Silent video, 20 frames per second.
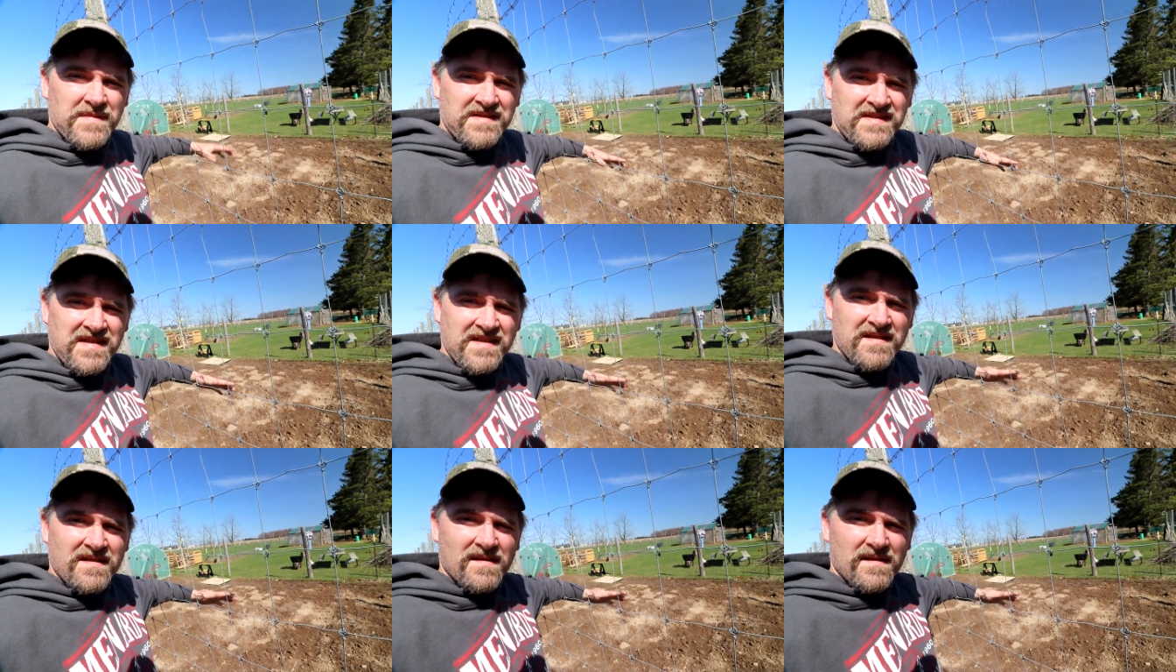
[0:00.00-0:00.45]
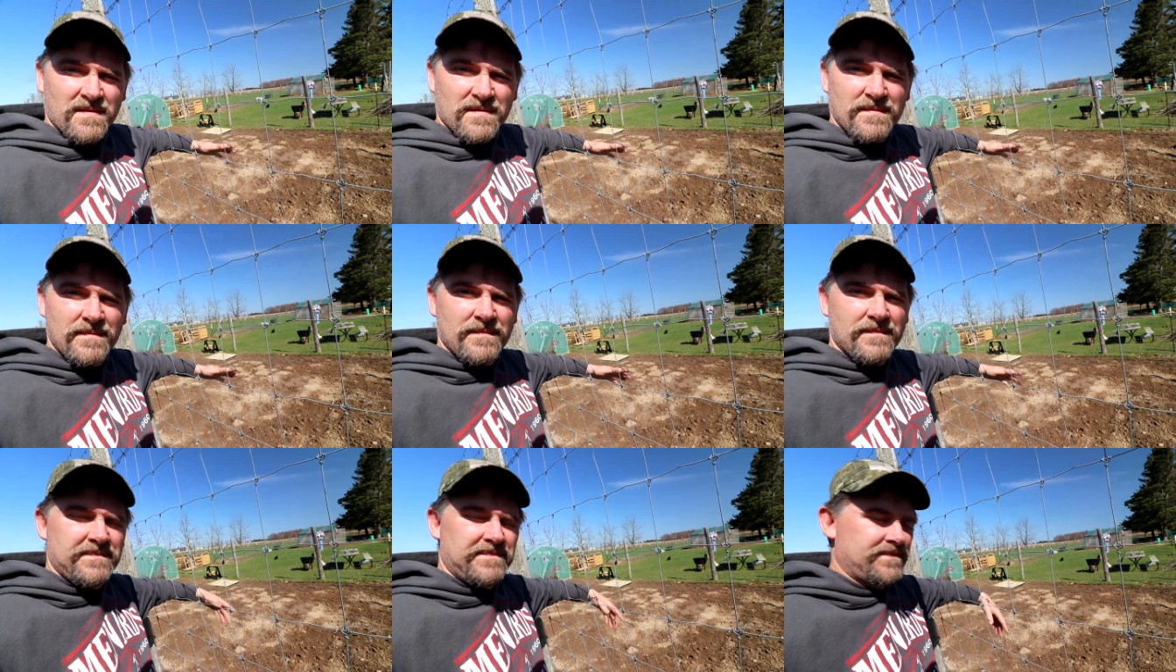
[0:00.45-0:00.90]
the till.
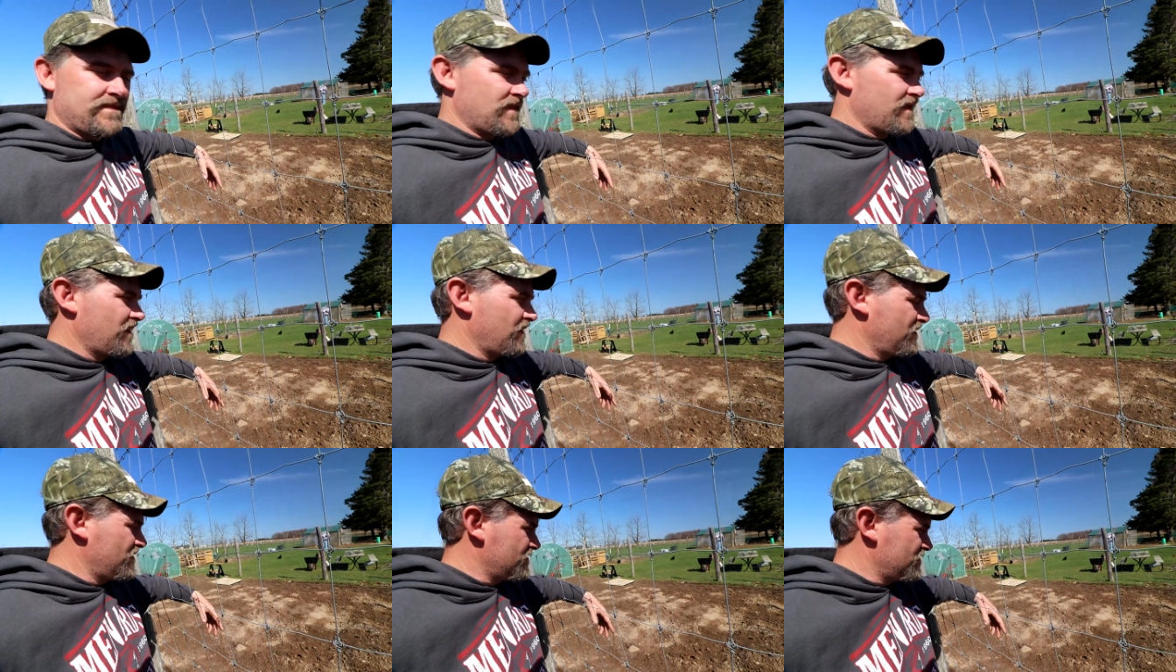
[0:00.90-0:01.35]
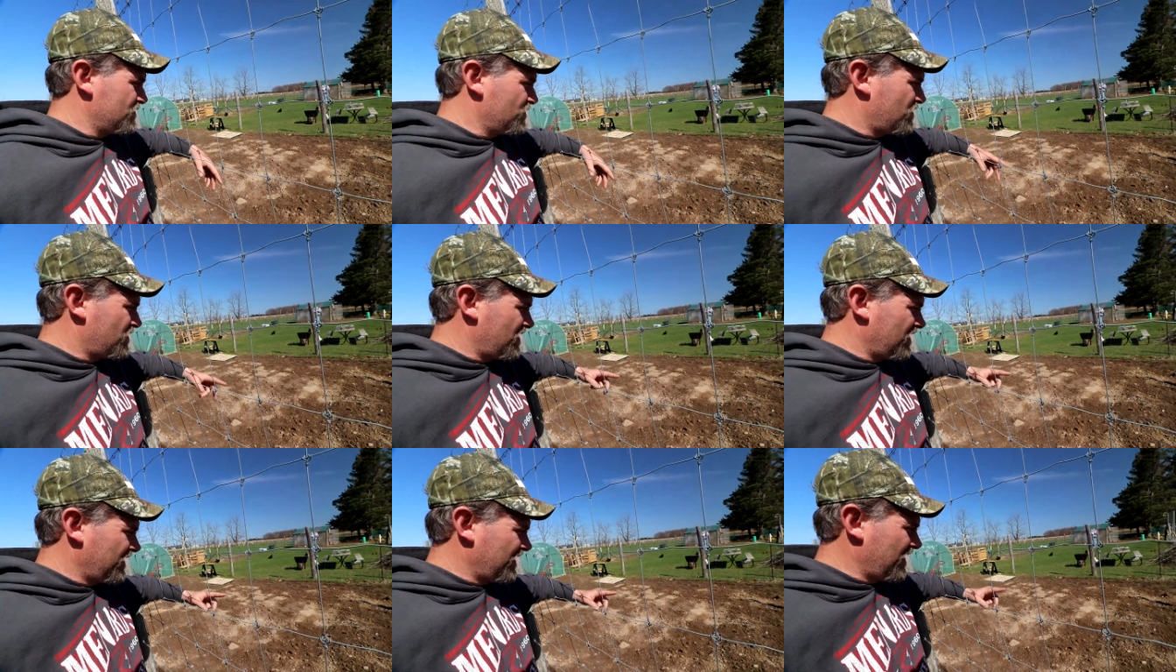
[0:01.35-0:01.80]
So
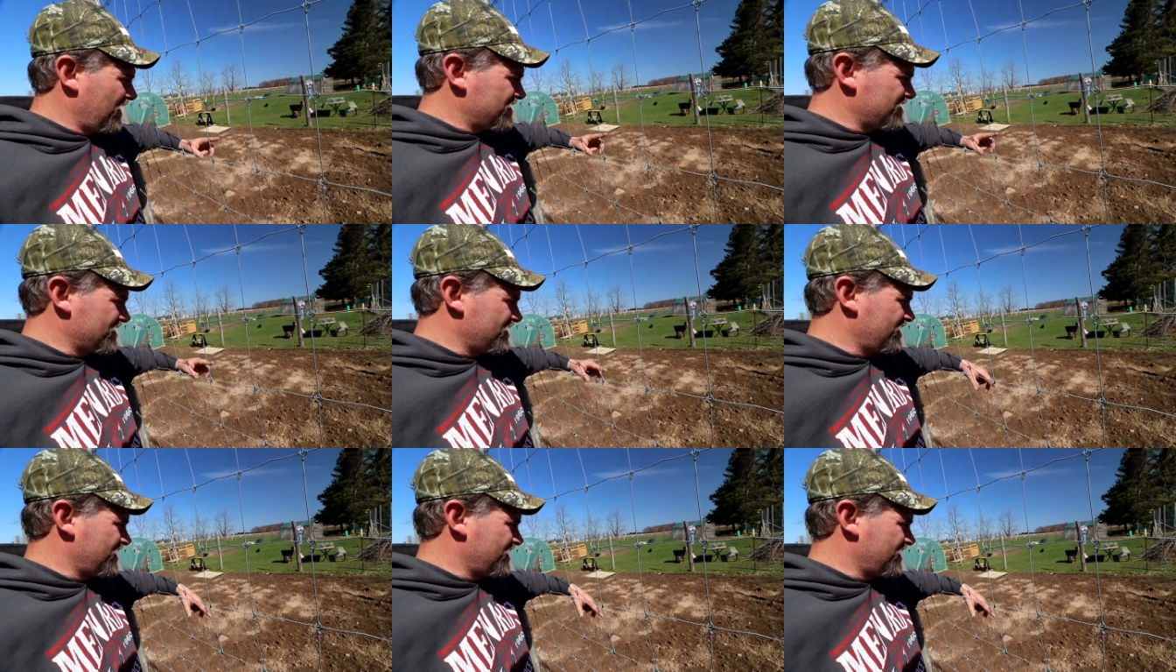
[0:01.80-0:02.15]
what I did is I